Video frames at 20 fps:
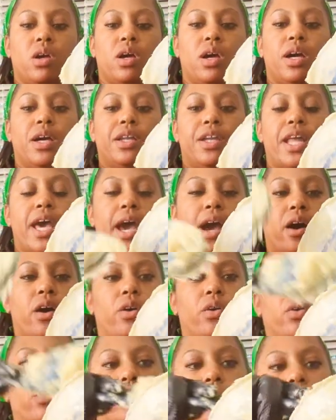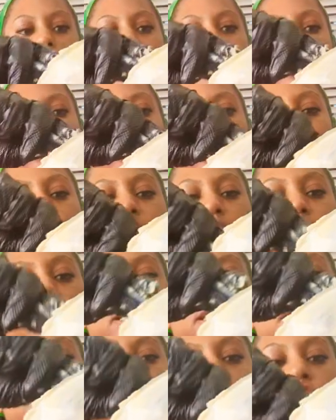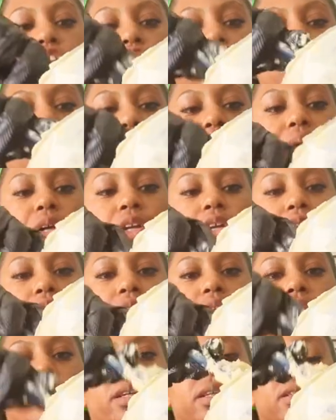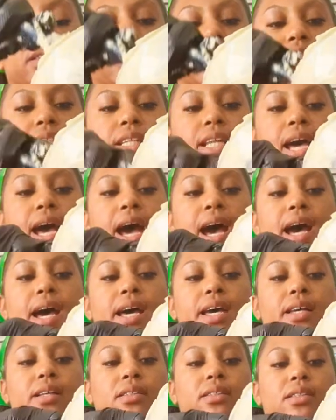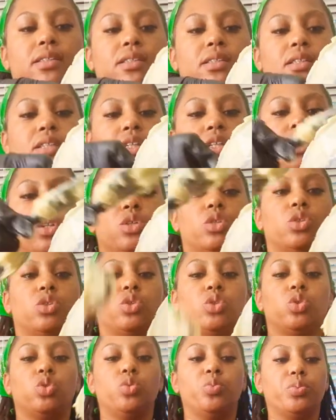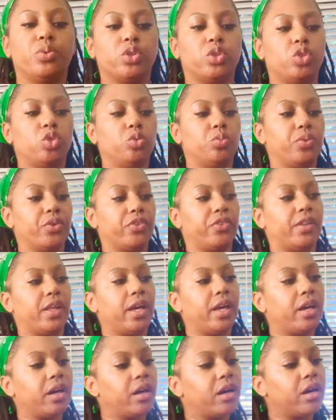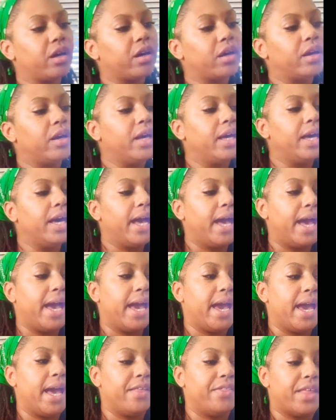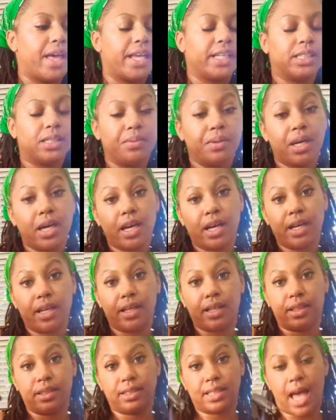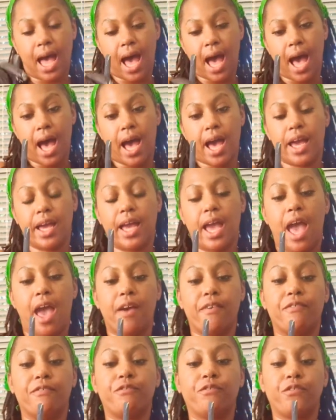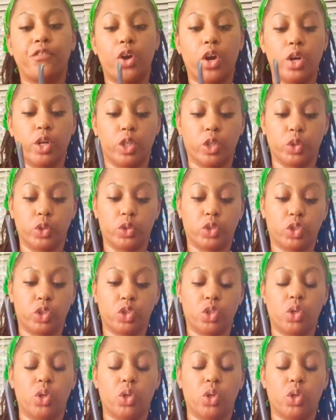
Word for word: Now, as you can see, this shea butter is not super, super thick. And that's because I, at first,